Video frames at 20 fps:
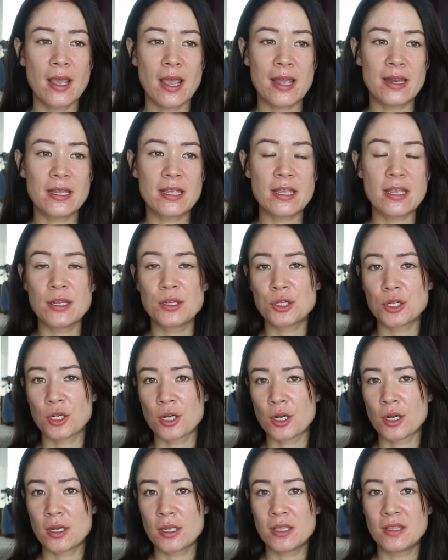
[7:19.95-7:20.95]
and he
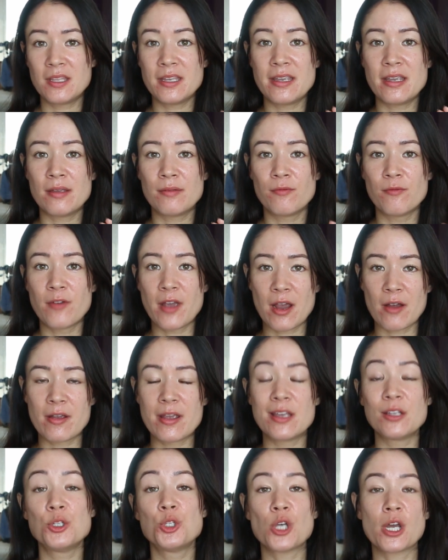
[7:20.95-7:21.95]
took the
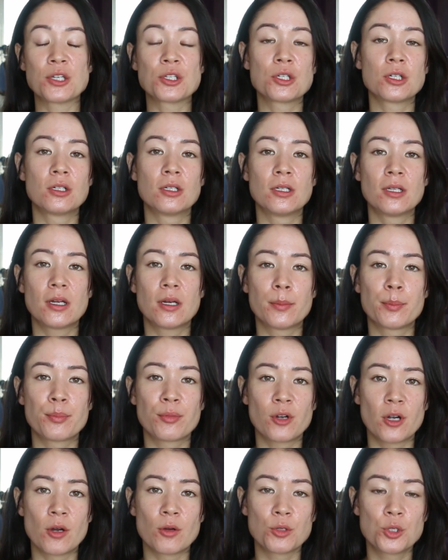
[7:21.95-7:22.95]
very gentle
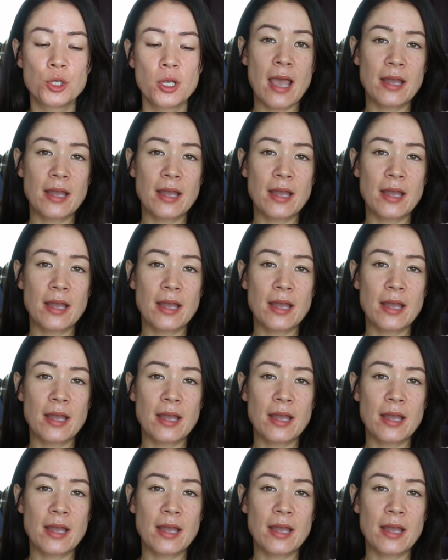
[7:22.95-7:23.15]
approach.